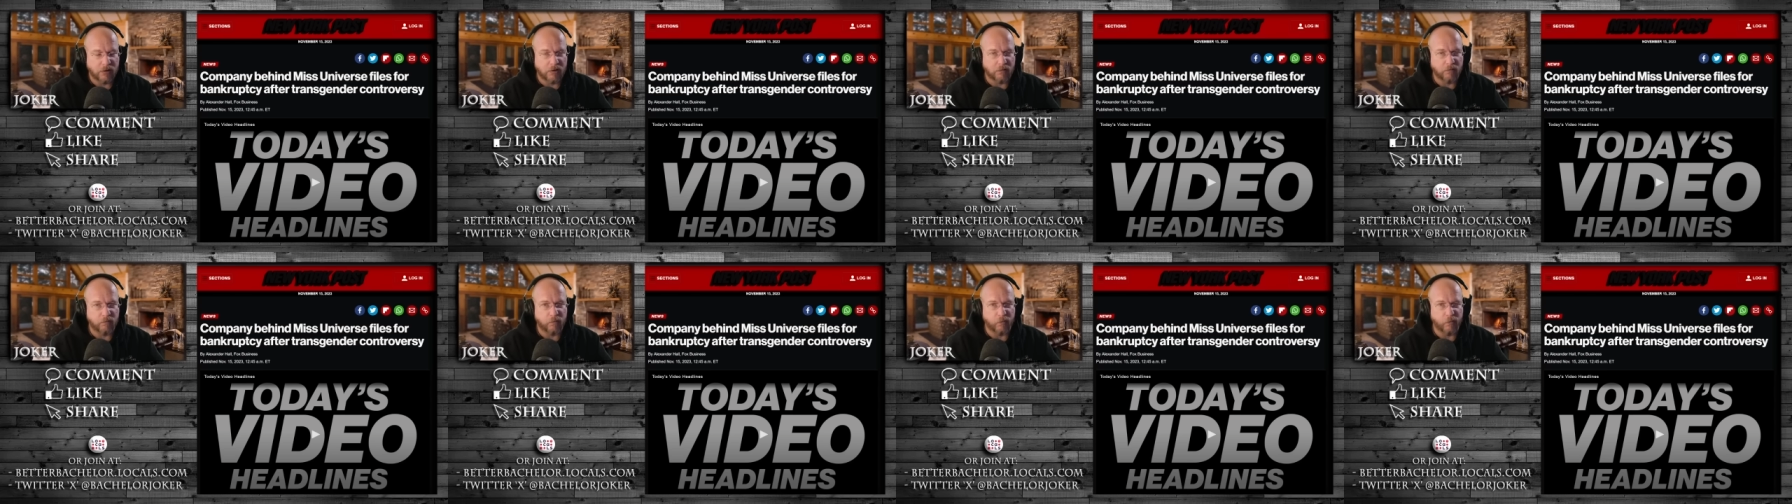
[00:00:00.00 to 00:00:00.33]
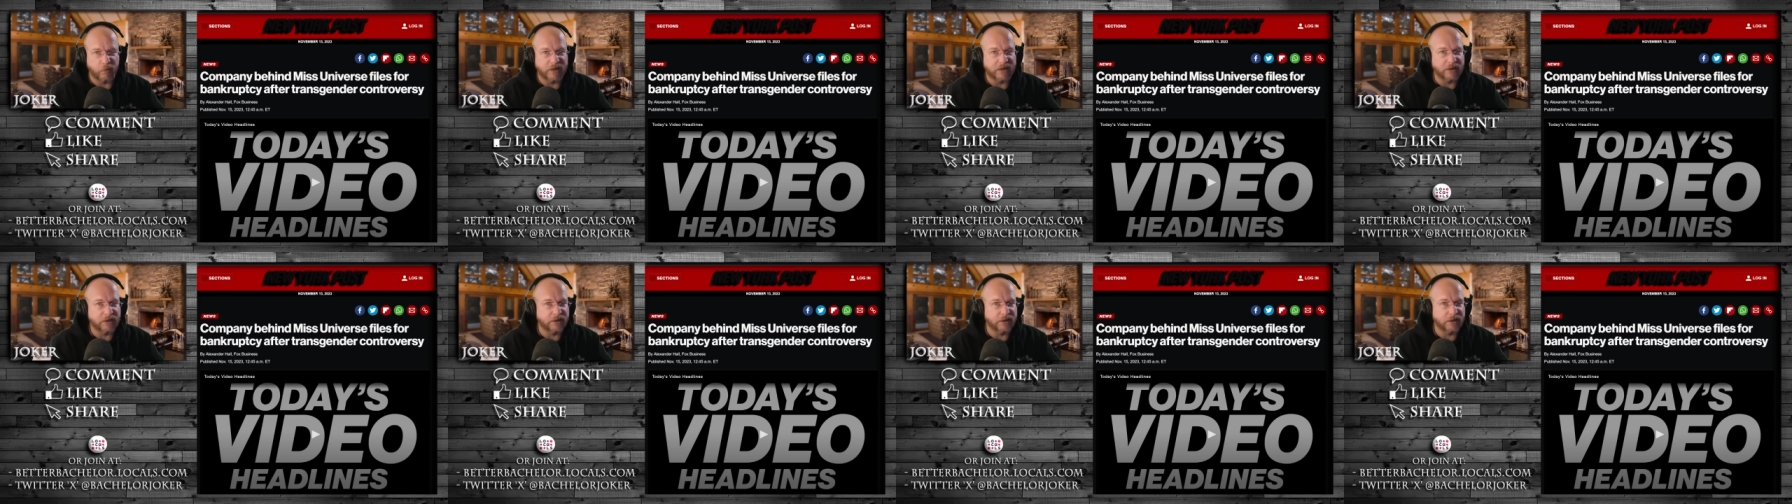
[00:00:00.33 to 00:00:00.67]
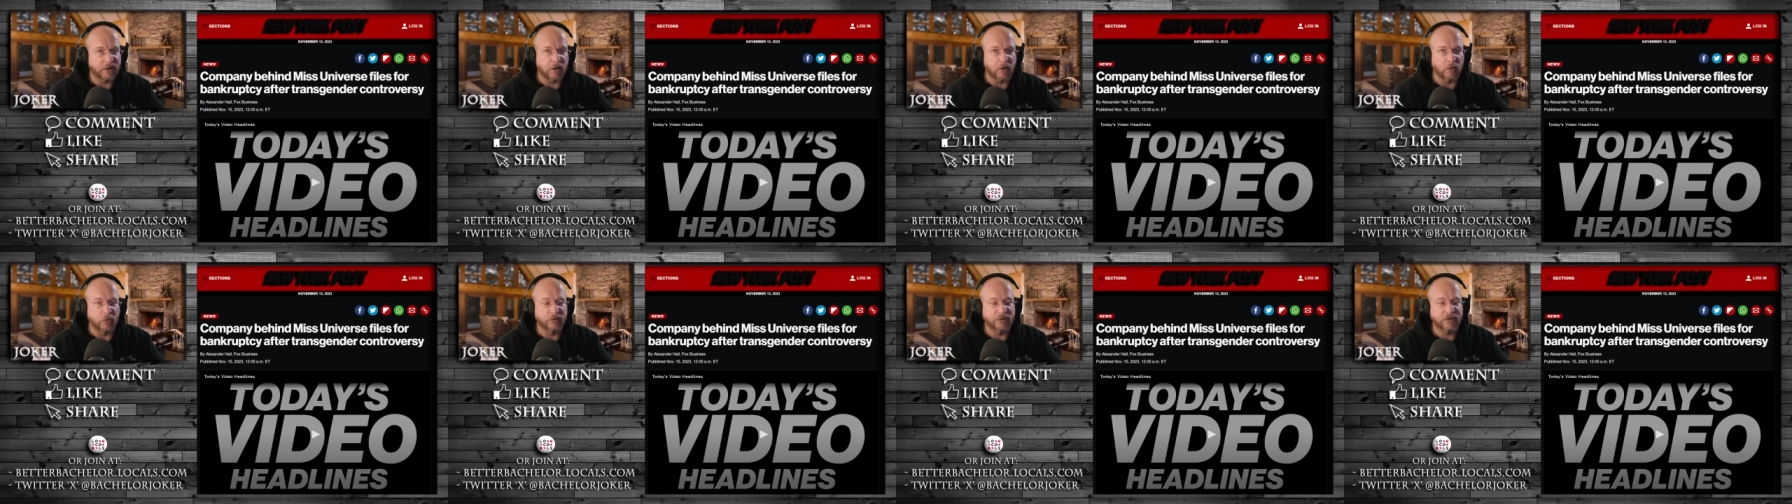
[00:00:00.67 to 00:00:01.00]
Really,
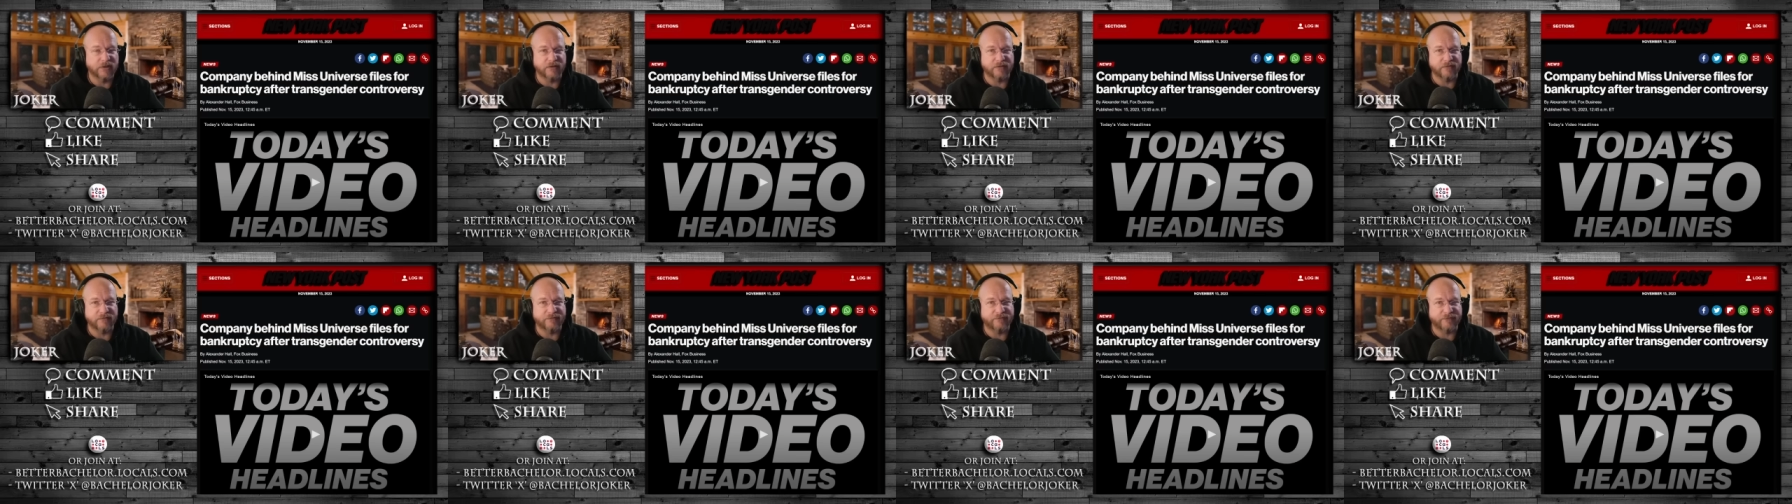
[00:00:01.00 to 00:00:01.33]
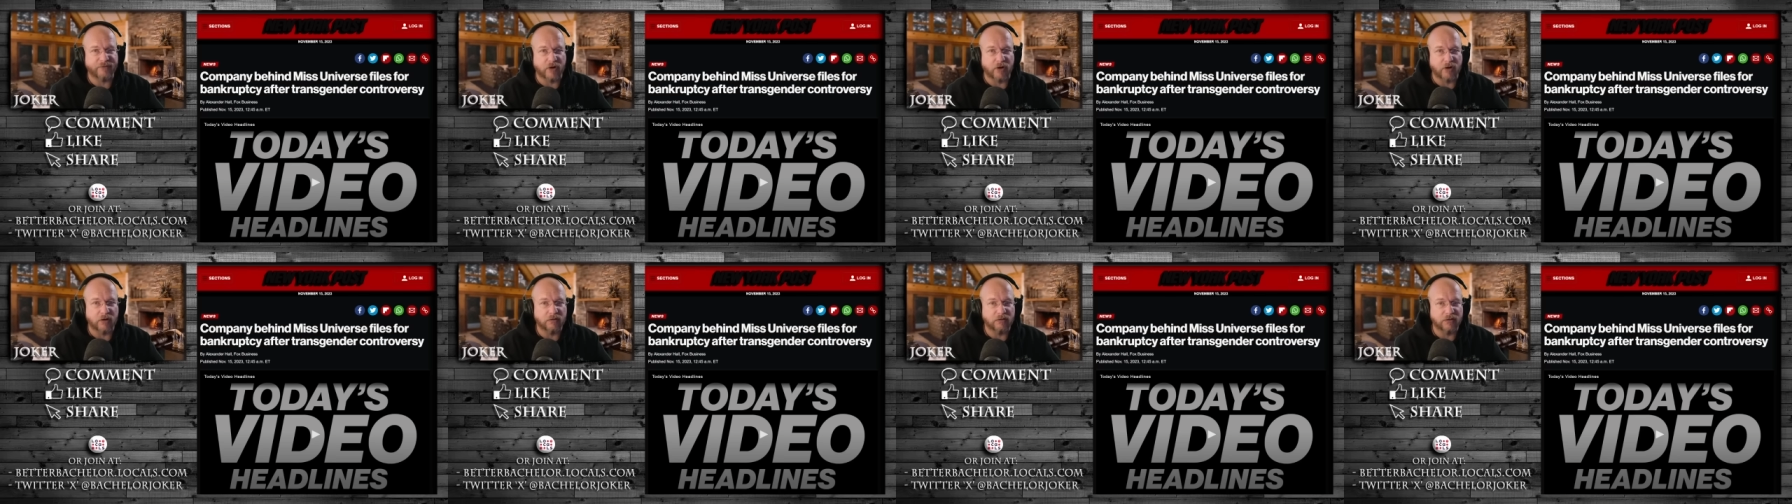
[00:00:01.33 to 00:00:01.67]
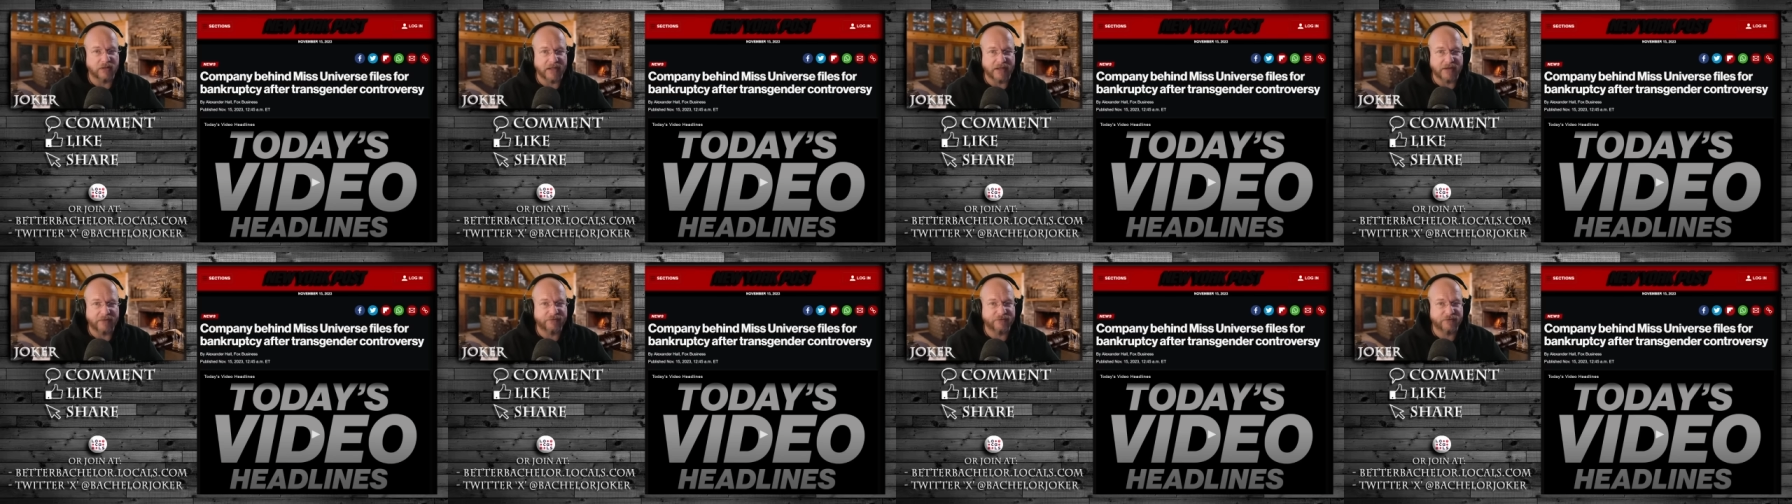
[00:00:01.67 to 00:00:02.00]
only the far
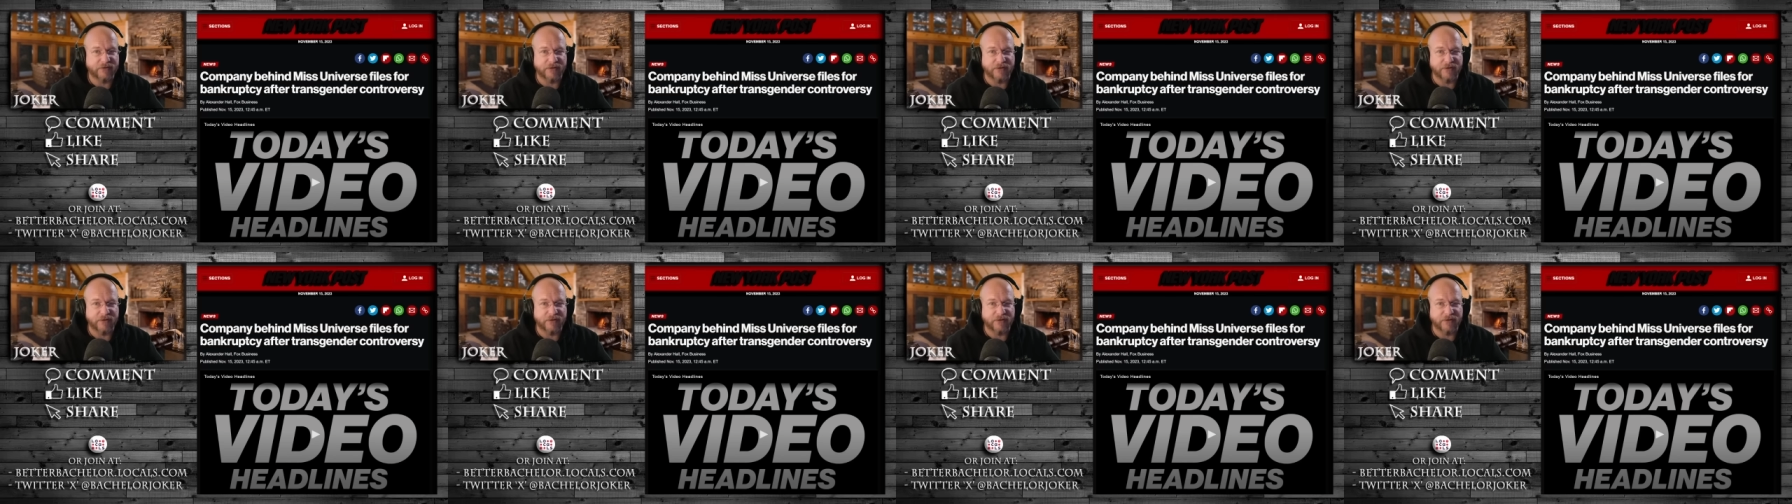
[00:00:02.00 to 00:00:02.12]
left